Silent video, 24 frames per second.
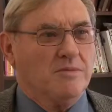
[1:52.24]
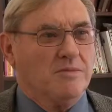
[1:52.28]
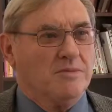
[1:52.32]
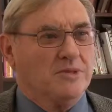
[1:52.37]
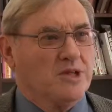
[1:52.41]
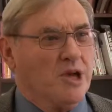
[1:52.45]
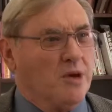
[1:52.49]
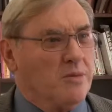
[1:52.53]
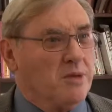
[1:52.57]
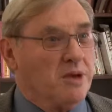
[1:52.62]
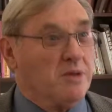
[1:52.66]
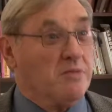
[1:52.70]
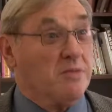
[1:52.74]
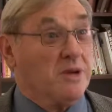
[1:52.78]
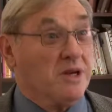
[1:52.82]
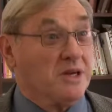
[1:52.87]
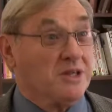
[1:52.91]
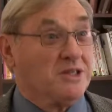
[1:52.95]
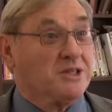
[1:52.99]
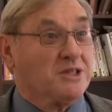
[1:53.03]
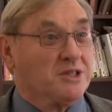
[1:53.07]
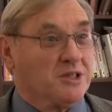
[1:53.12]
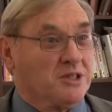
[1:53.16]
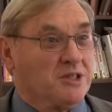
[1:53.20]
So many
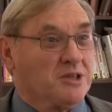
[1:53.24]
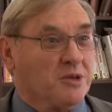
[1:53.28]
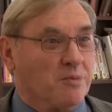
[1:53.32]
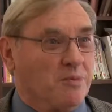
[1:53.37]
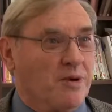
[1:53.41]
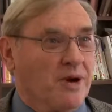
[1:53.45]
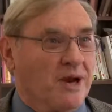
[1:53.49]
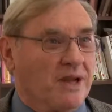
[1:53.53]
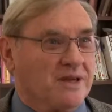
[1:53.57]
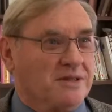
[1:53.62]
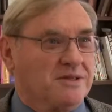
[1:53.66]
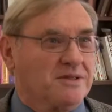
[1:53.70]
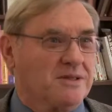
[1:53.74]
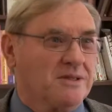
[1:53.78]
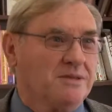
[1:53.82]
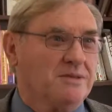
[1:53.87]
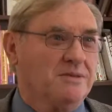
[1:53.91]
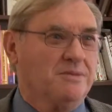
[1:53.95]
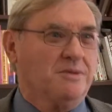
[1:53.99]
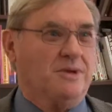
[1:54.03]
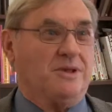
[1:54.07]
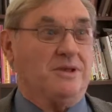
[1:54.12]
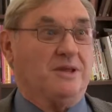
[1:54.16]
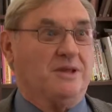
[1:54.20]
ministers depressed.
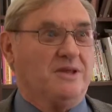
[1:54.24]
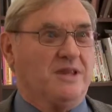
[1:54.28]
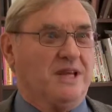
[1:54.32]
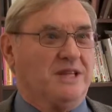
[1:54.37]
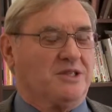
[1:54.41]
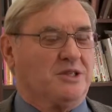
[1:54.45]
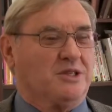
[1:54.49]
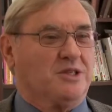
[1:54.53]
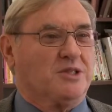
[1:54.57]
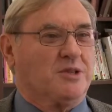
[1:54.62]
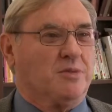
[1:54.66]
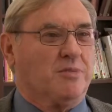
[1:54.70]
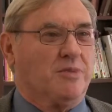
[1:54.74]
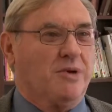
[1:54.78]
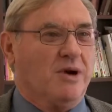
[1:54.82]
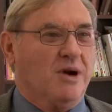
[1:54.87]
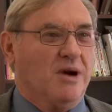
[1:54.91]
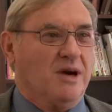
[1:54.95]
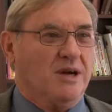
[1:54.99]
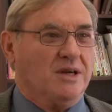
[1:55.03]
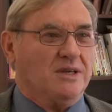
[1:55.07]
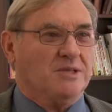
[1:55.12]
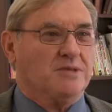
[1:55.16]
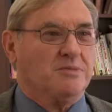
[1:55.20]
We think that's a
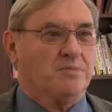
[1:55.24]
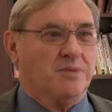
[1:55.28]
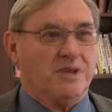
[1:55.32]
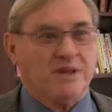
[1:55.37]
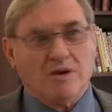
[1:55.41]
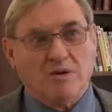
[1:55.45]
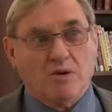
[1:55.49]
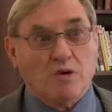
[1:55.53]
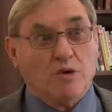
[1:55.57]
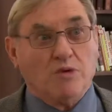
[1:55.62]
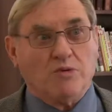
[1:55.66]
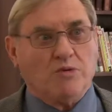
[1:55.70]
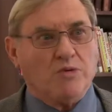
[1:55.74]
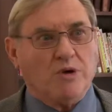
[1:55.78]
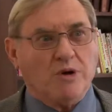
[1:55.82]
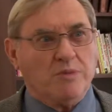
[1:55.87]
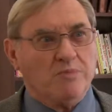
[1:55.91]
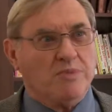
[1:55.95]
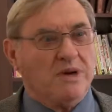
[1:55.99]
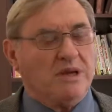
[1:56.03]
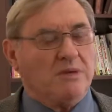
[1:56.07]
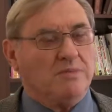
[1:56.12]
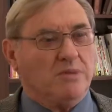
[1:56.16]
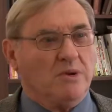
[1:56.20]
surprise, but they're ordinary
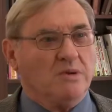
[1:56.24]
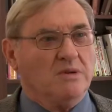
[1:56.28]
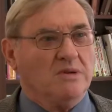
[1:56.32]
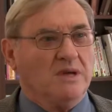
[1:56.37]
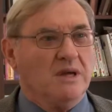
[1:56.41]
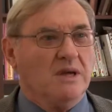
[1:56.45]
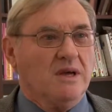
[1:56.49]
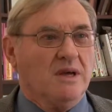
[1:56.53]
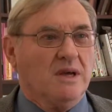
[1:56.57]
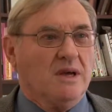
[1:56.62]
people,